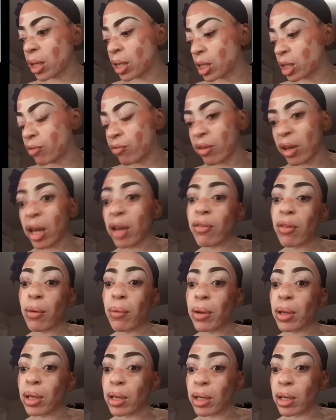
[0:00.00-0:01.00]
It's very,
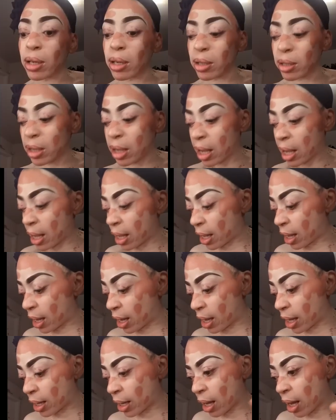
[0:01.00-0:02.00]
very good,
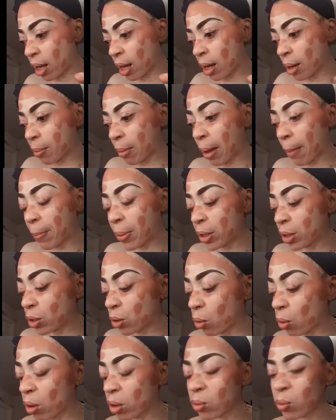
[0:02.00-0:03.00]
and I put
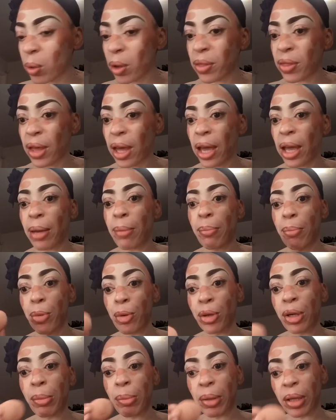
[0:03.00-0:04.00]
it on with a
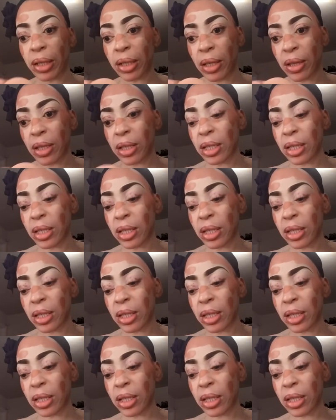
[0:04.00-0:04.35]
beauty blender.